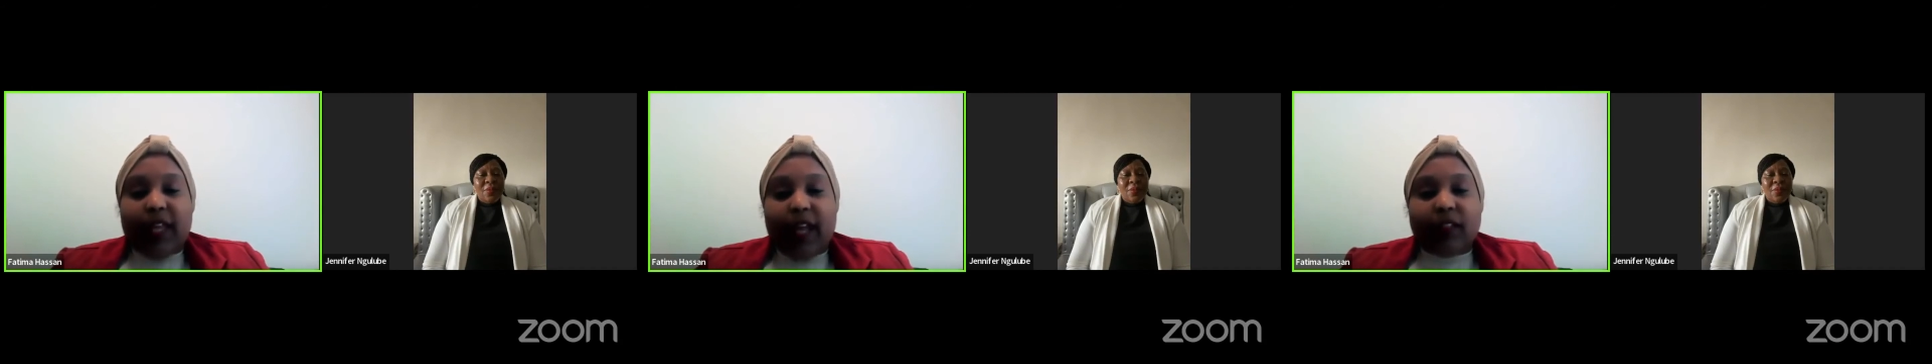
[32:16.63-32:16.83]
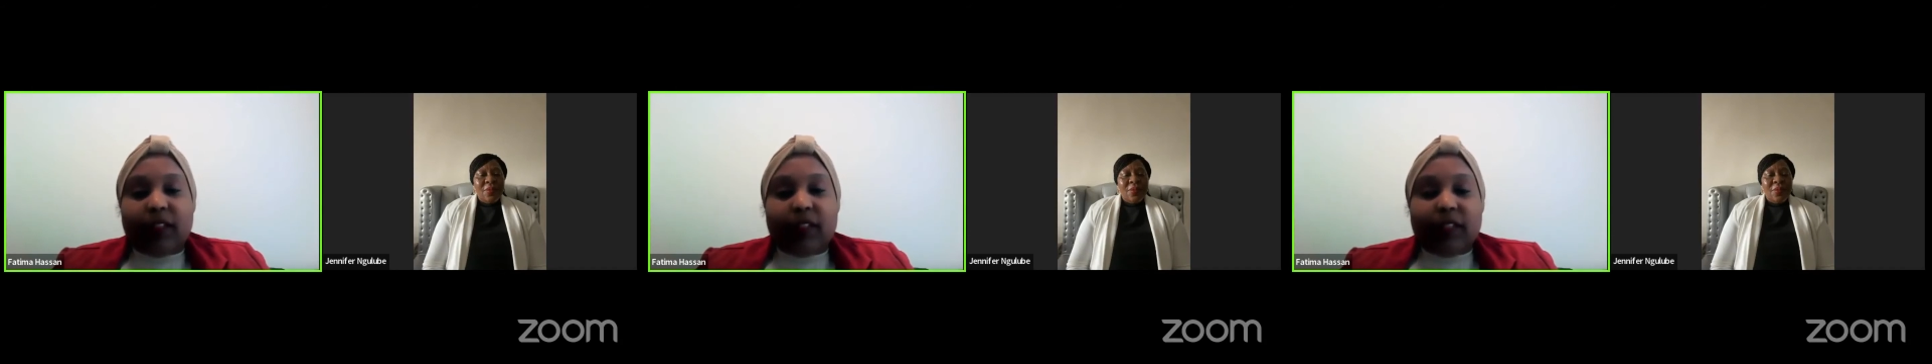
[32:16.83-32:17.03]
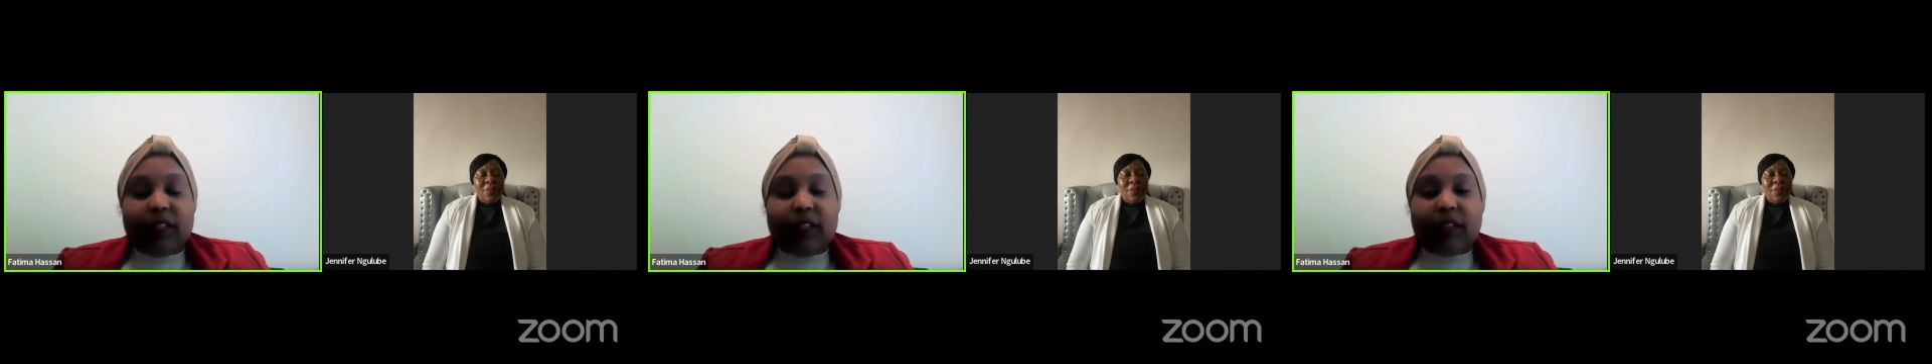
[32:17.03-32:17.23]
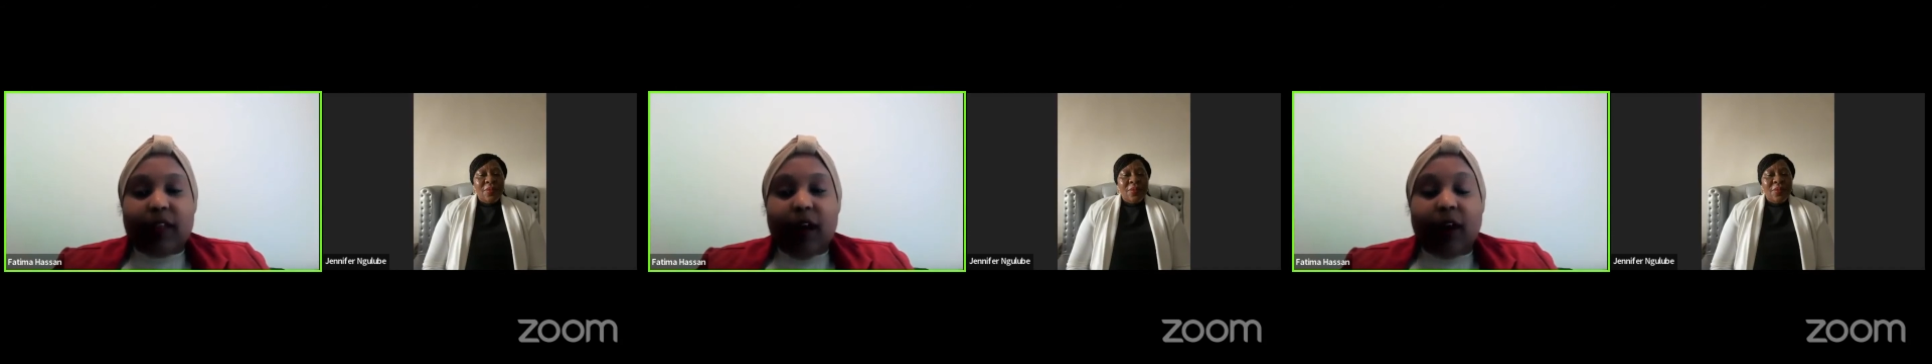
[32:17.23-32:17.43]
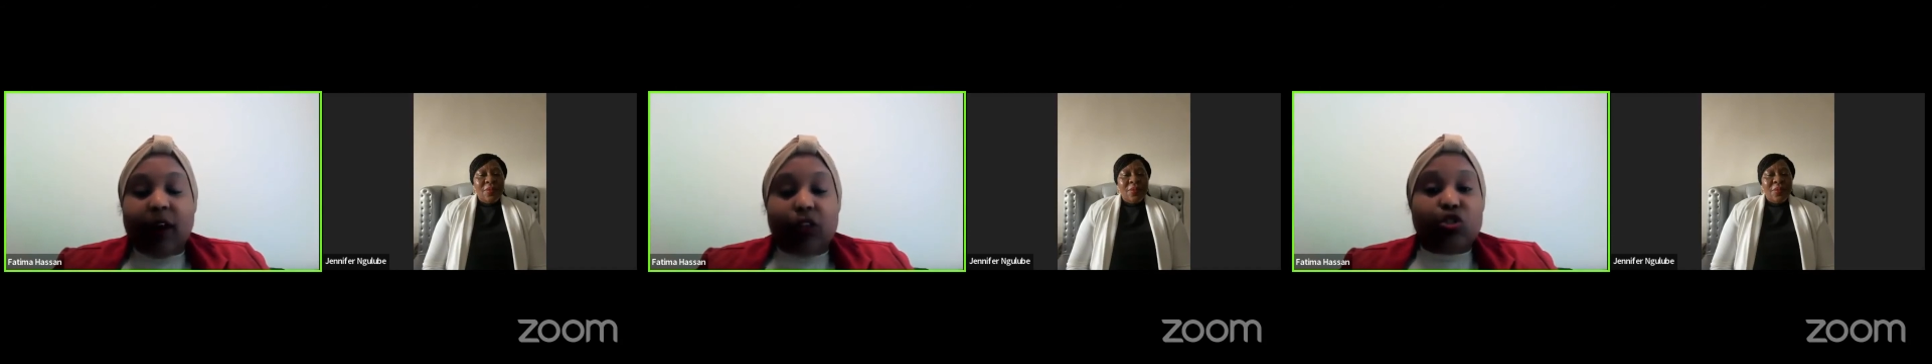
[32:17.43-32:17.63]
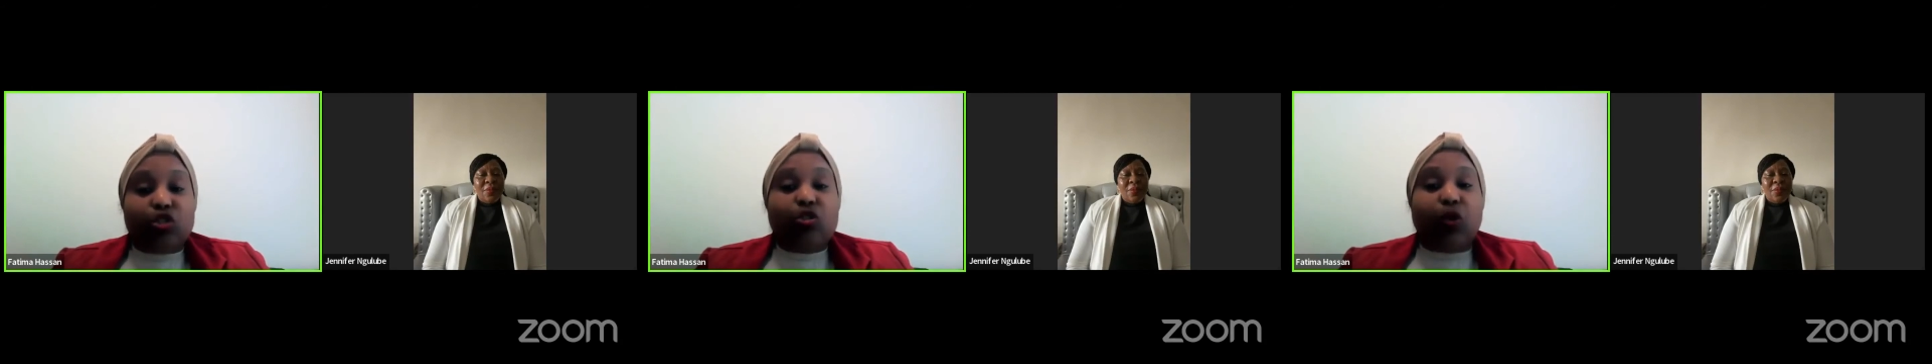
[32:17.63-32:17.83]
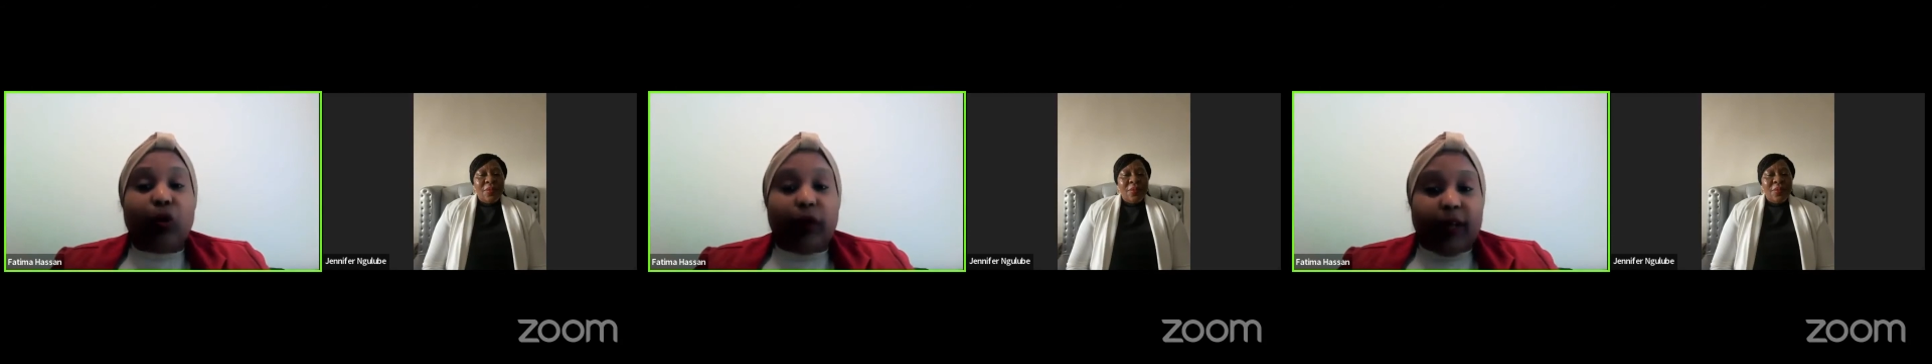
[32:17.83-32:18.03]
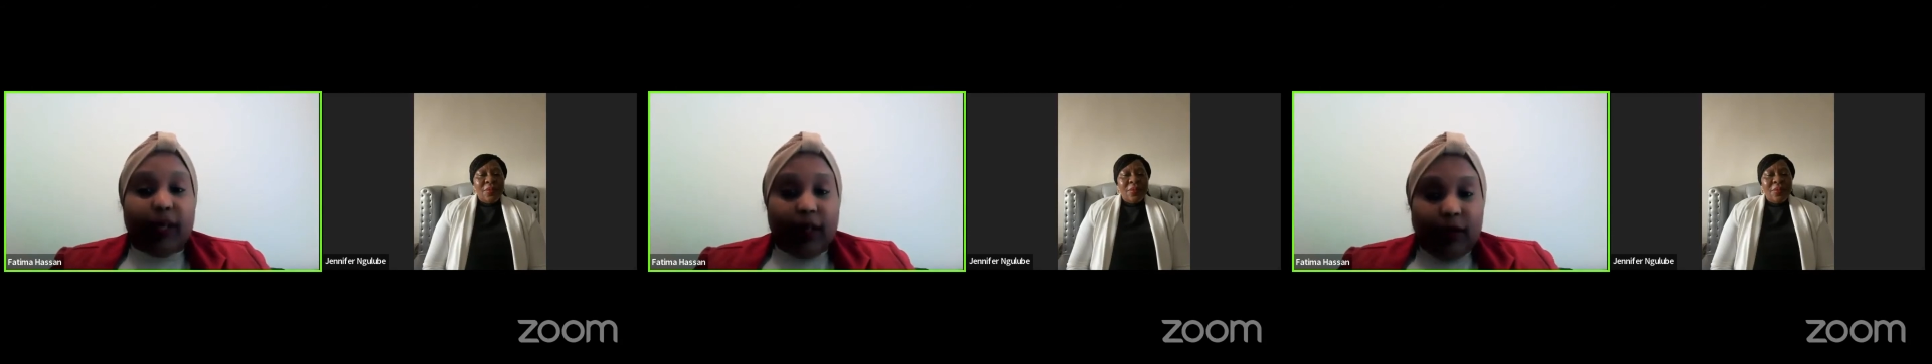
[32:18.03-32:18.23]
else's
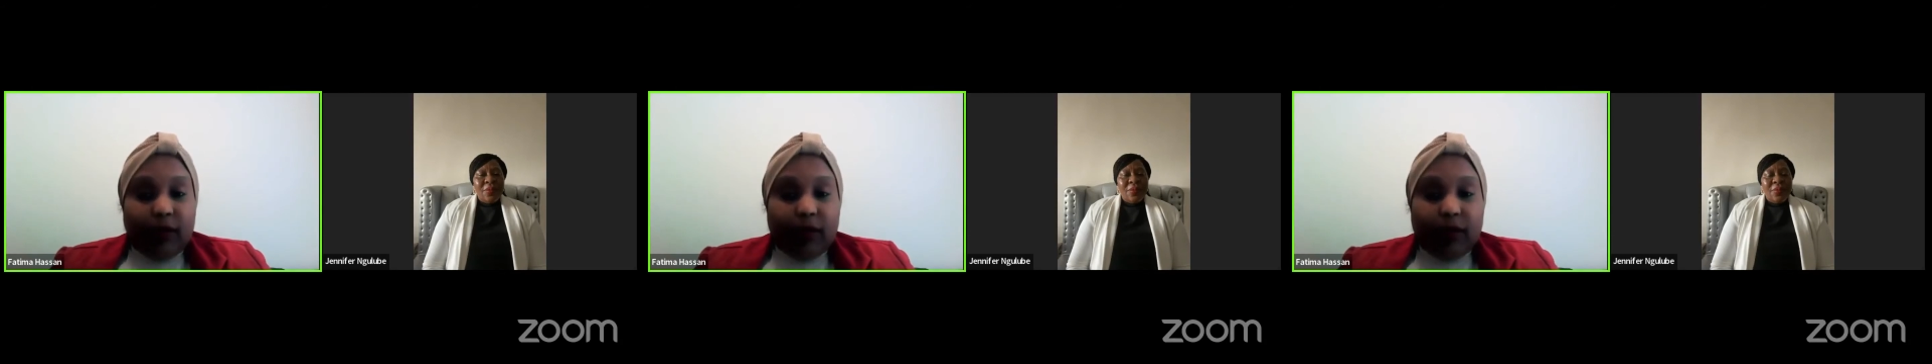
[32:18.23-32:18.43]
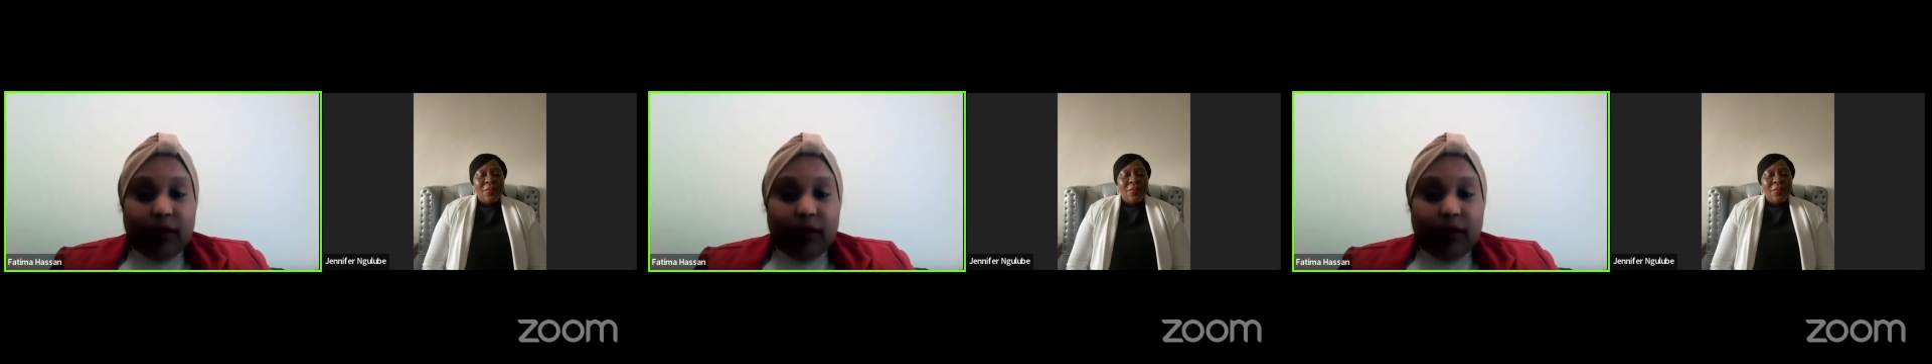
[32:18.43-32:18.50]
story.